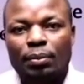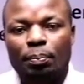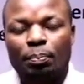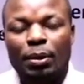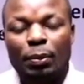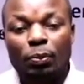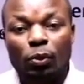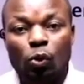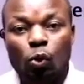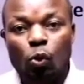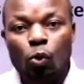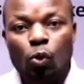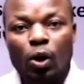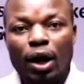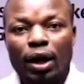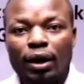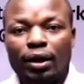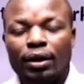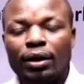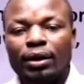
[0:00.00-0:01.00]
people who
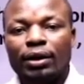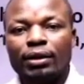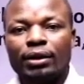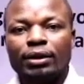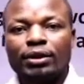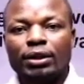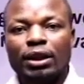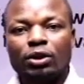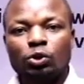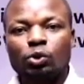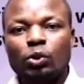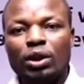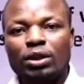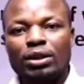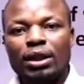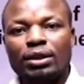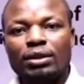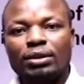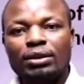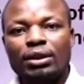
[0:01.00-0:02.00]
work. It ensures
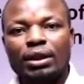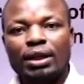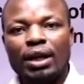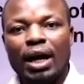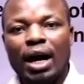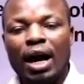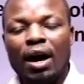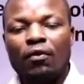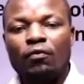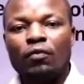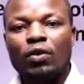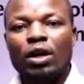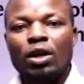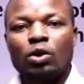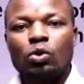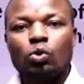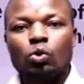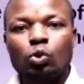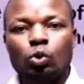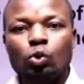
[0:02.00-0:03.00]
that they have
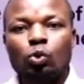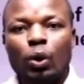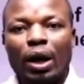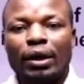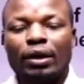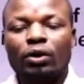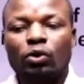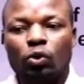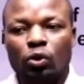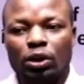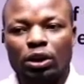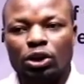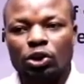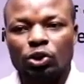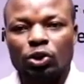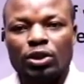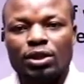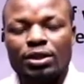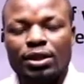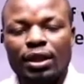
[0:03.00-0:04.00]
good working
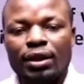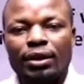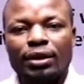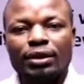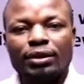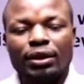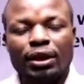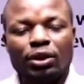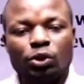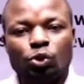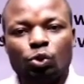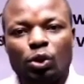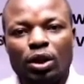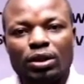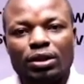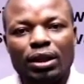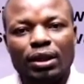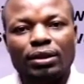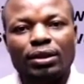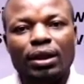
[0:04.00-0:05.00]
conditions. It
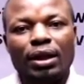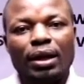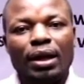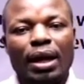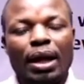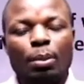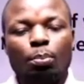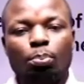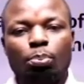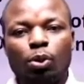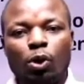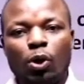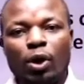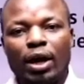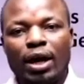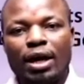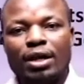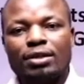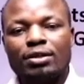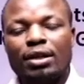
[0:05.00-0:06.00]
ensures that
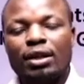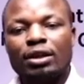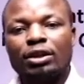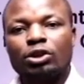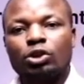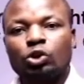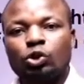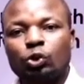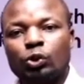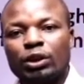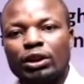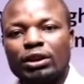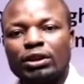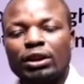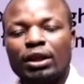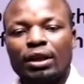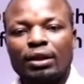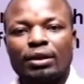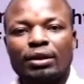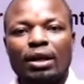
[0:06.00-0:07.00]
employers
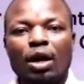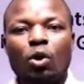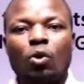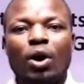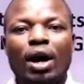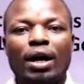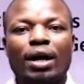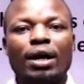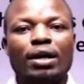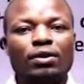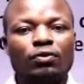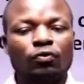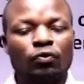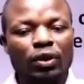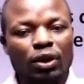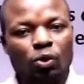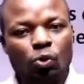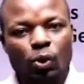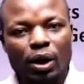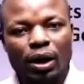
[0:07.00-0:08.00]
treat their workers
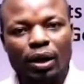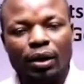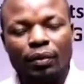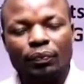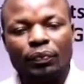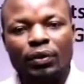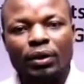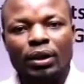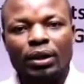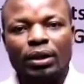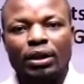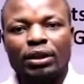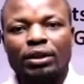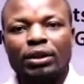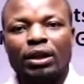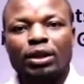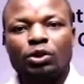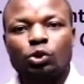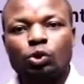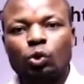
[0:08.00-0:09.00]
very well.
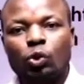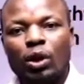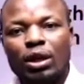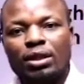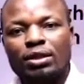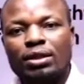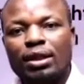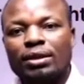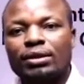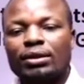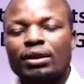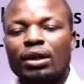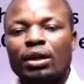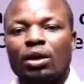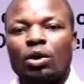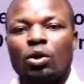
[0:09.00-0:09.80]
It ensures that